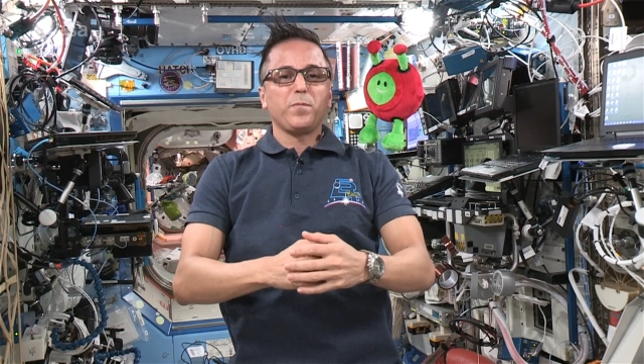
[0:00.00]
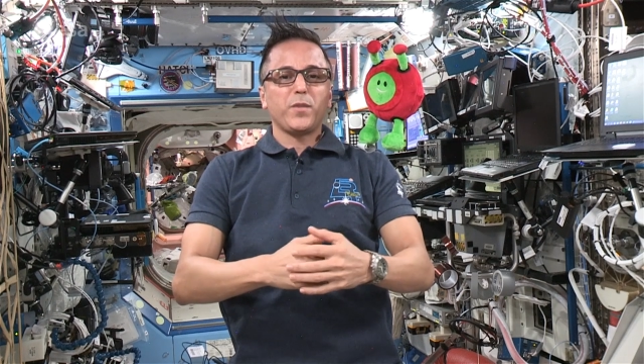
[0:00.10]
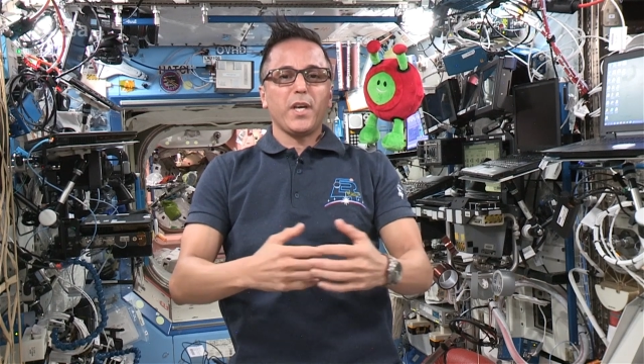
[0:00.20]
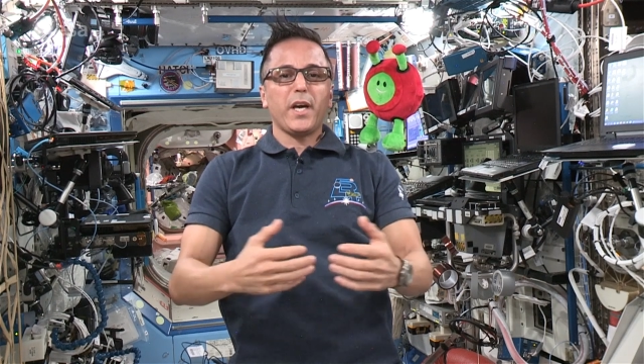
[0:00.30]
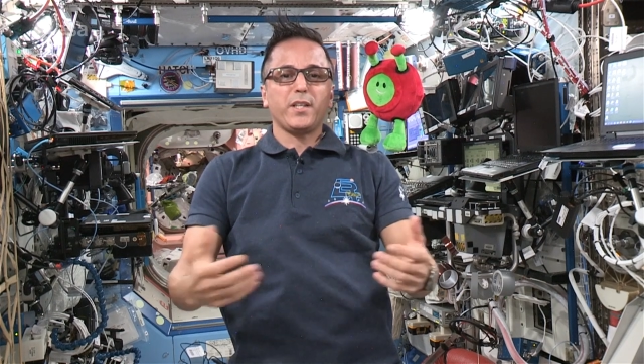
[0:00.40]

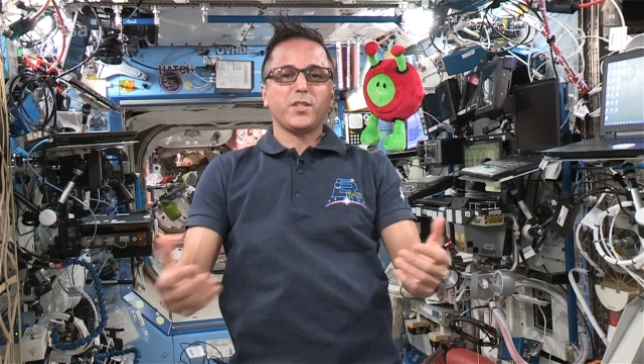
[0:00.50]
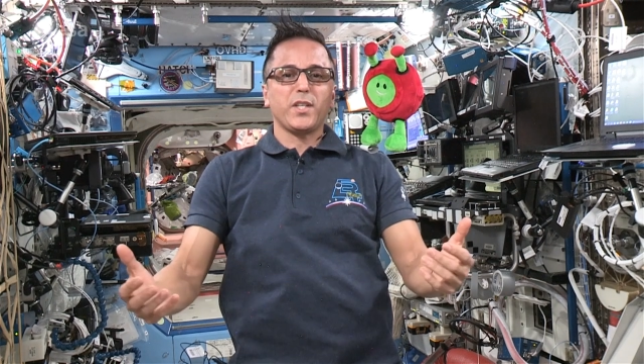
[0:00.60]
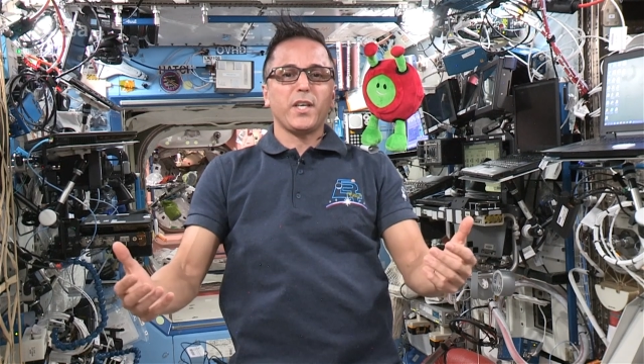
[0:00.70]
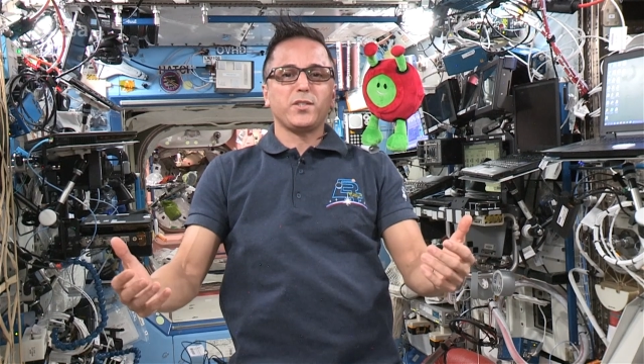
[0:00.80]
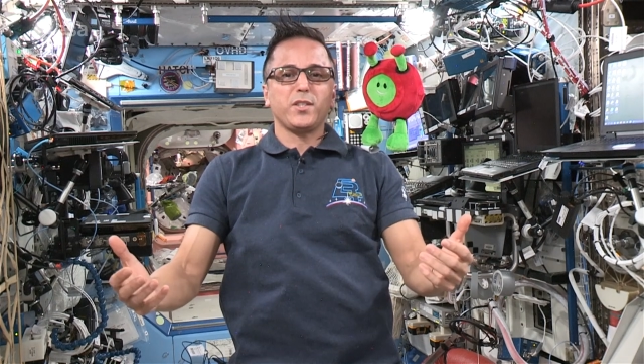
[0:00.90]
The I S
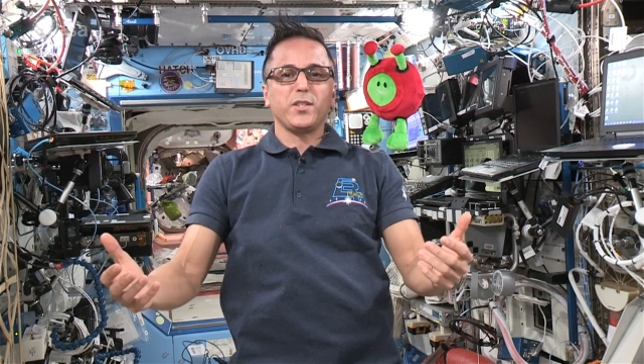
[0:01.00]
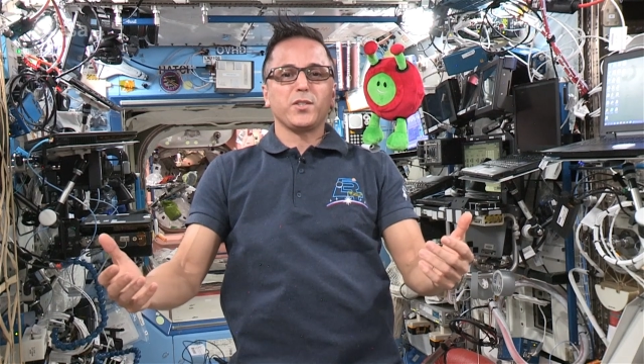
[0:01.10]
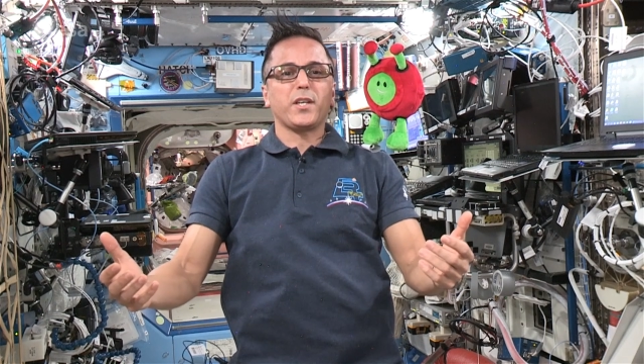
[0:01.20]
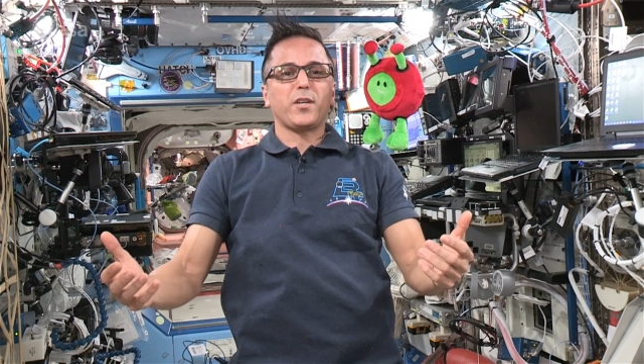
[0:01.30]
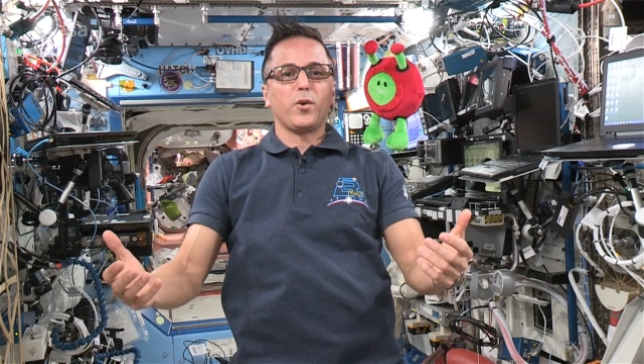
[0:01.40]
S
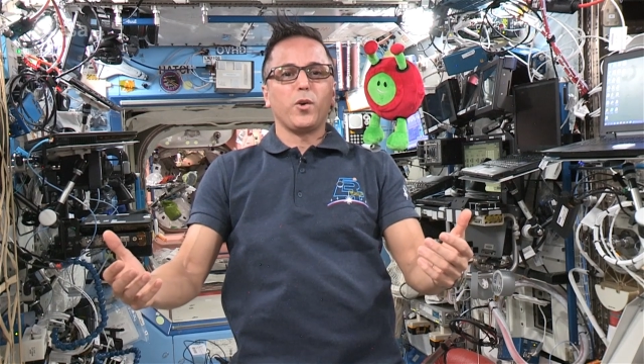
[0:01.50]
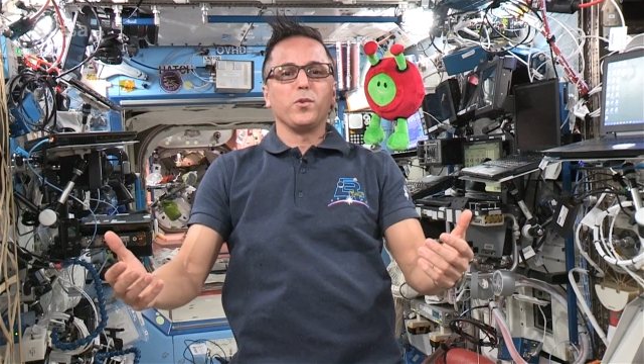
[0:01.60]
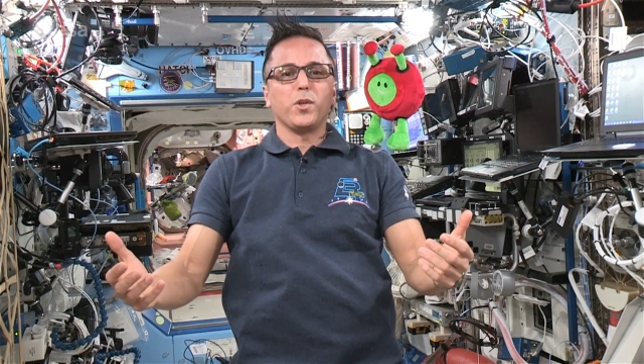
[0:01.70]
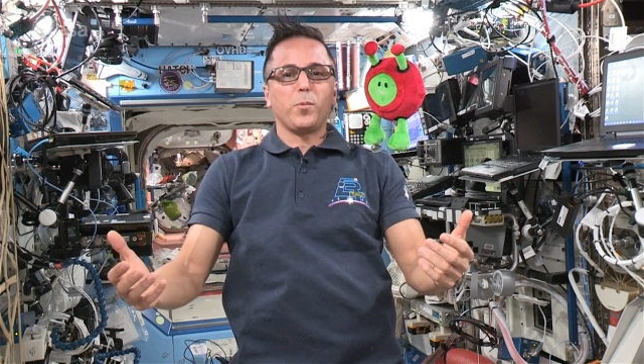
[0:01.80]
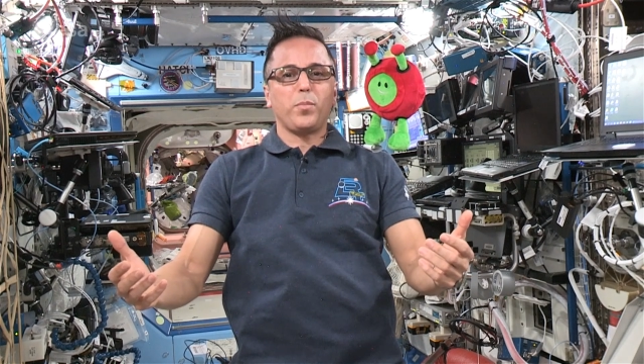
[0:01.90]
is like our
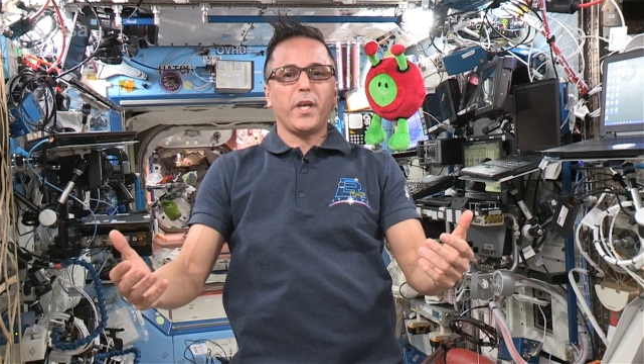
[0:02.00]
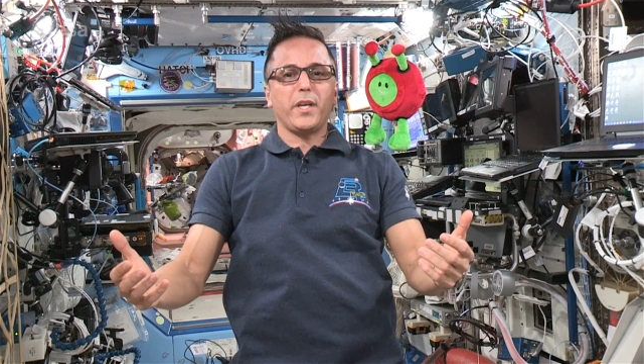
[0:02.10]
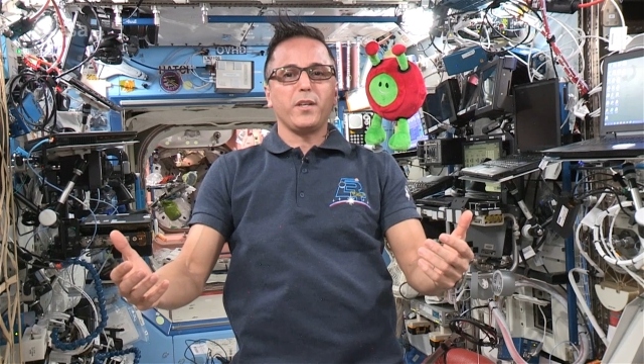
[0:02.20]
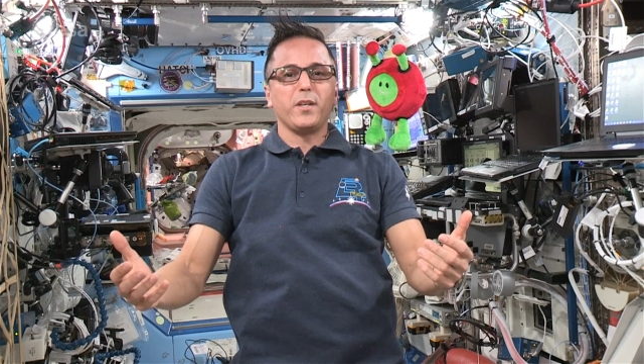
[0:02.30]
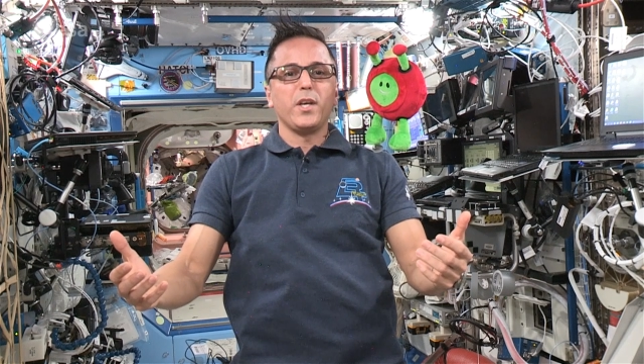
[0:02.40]
own little
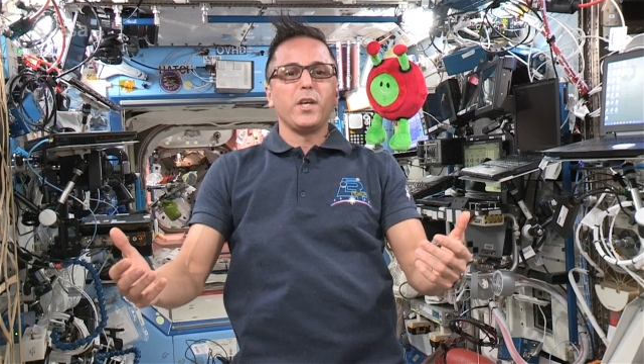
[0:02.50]
planet,